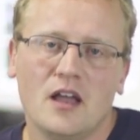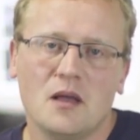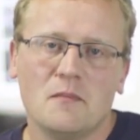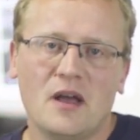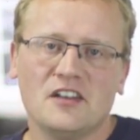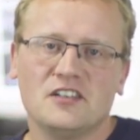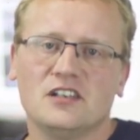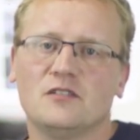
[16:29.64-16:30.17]

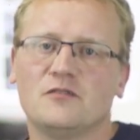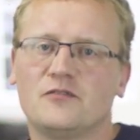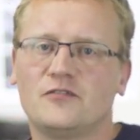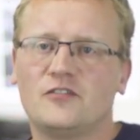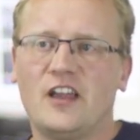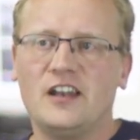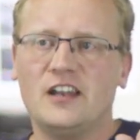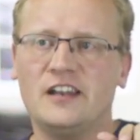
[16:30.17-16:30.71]
Imagine
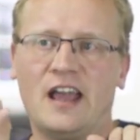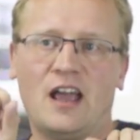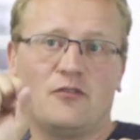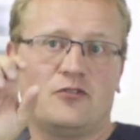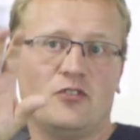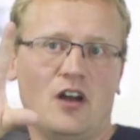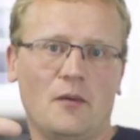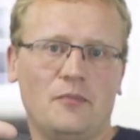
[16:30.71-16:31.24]
if they didn't
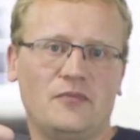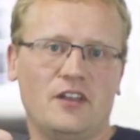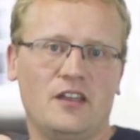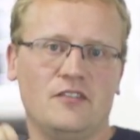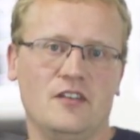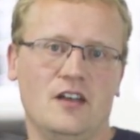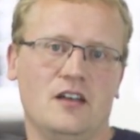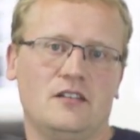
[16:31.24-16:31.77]
have to
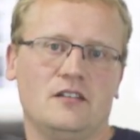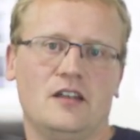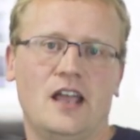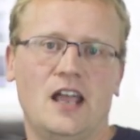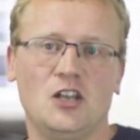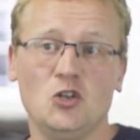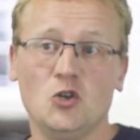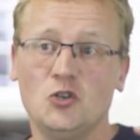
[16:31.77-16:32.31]
update that
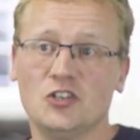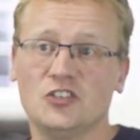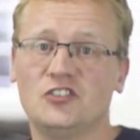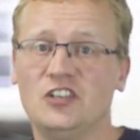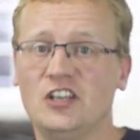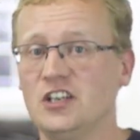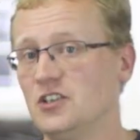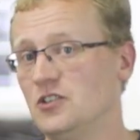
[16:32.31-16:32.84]
and you
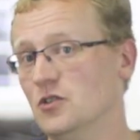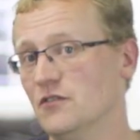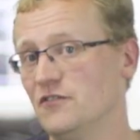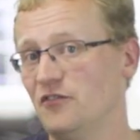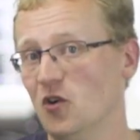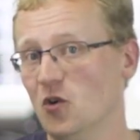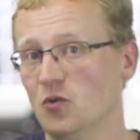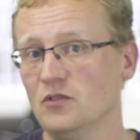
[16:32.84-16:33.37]
just needed your
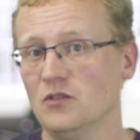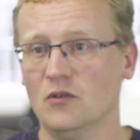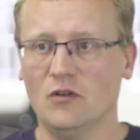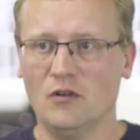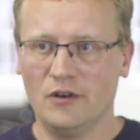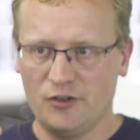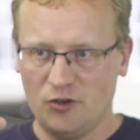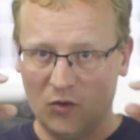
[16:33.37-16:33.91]
phone
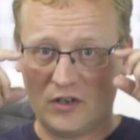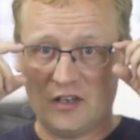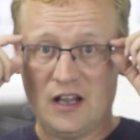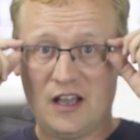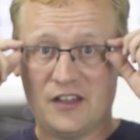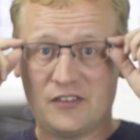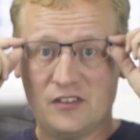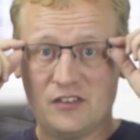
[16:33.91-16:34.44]
or your
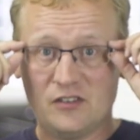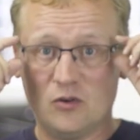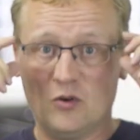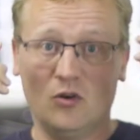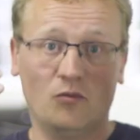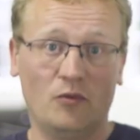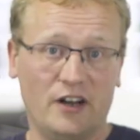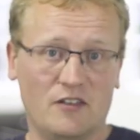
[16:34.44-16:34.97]
glasses
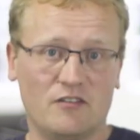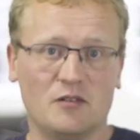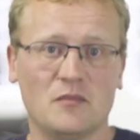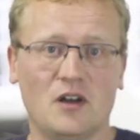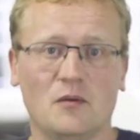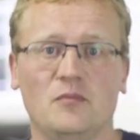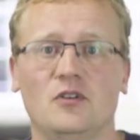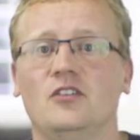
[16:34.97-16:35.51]
or whatever it
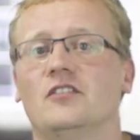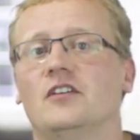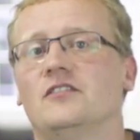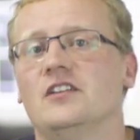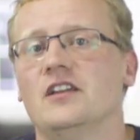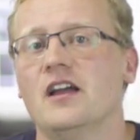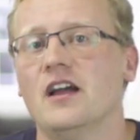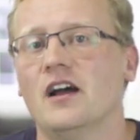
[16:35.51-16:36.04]
might be that
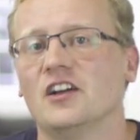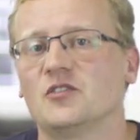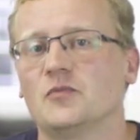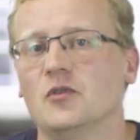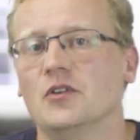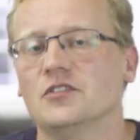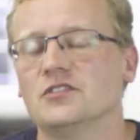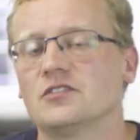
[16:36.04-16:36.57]
the AI
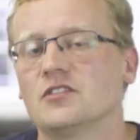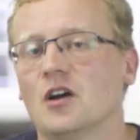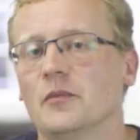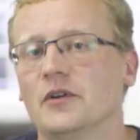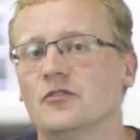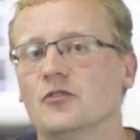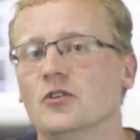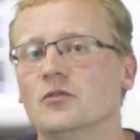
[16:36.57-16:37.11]
experience is
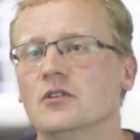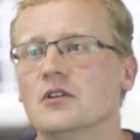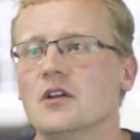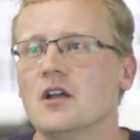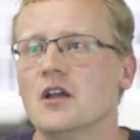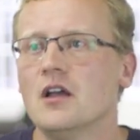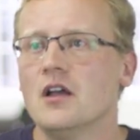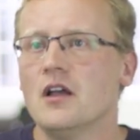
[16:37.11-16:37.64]
coming through.
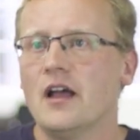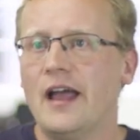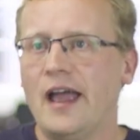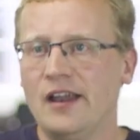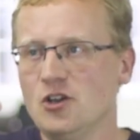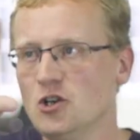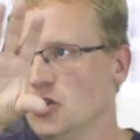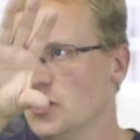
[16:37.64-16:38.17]

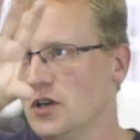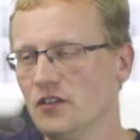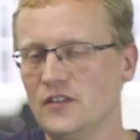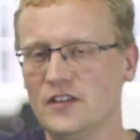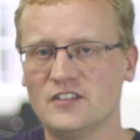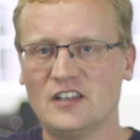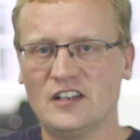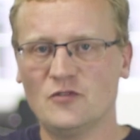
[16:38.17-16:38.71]
And you look at
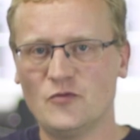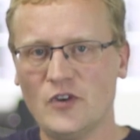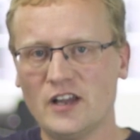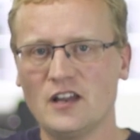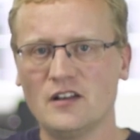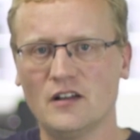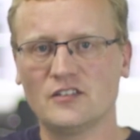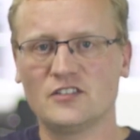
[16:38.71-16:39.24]
this and it
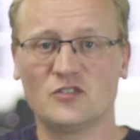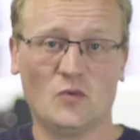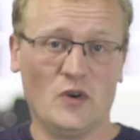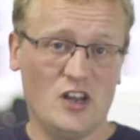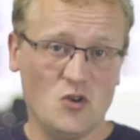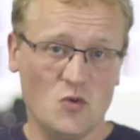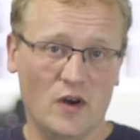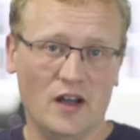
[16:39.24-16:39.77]
recognizes
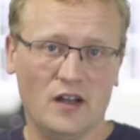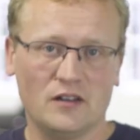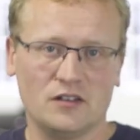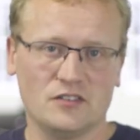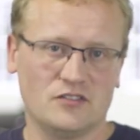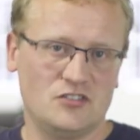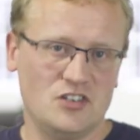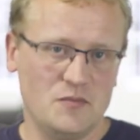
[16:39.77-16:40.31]
where you are,
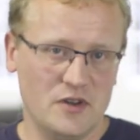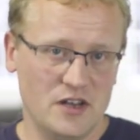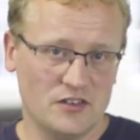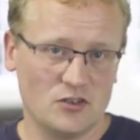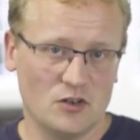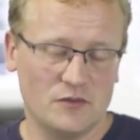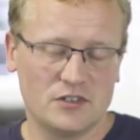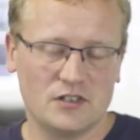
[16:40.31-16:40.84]
because
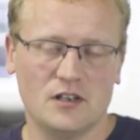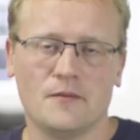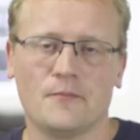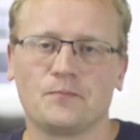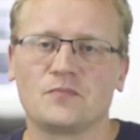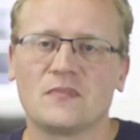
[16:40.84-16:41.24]
GPS obviously,